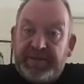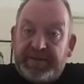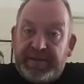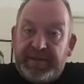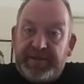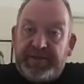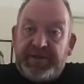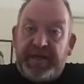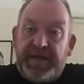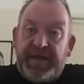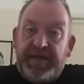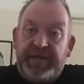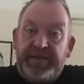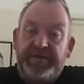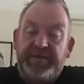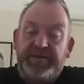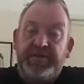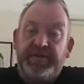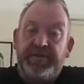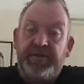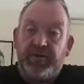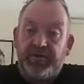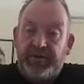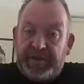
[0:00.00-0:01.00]
It's a
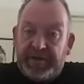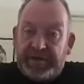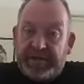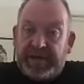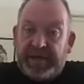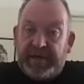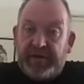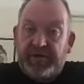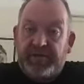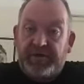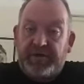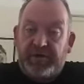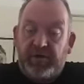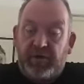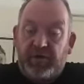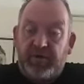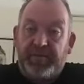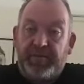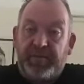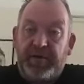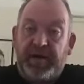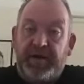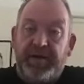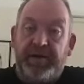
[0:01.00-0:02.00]
change, and if
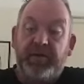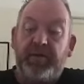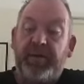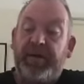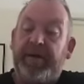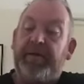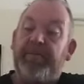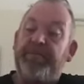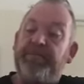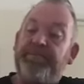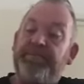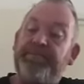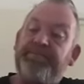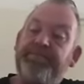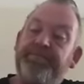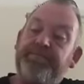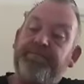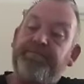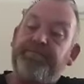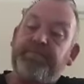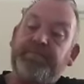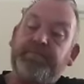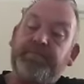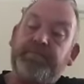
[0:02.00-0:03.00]
you want to see
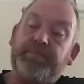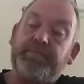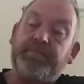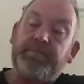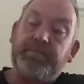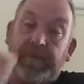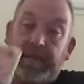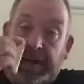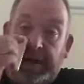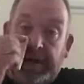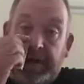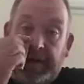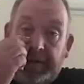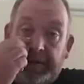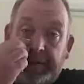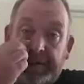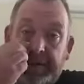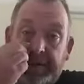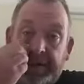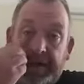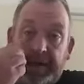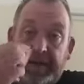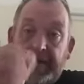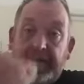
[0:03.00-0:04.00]
change, you need to get
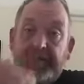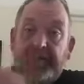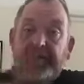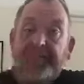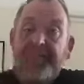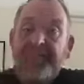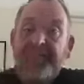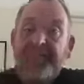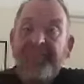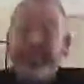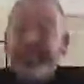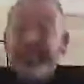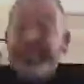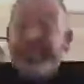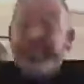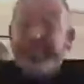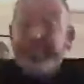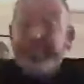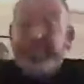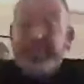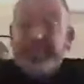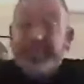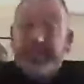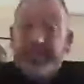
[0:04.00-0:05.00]
your shoulder behind the
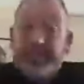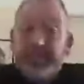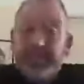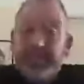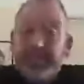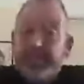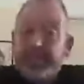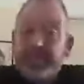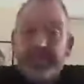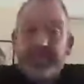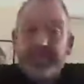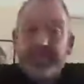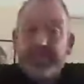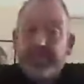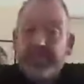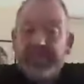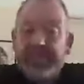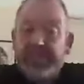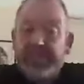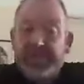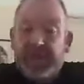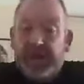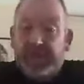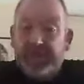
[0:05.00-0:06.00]
wheel
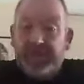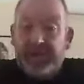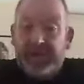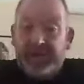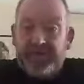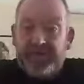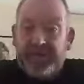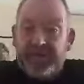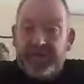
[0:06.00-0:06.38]
and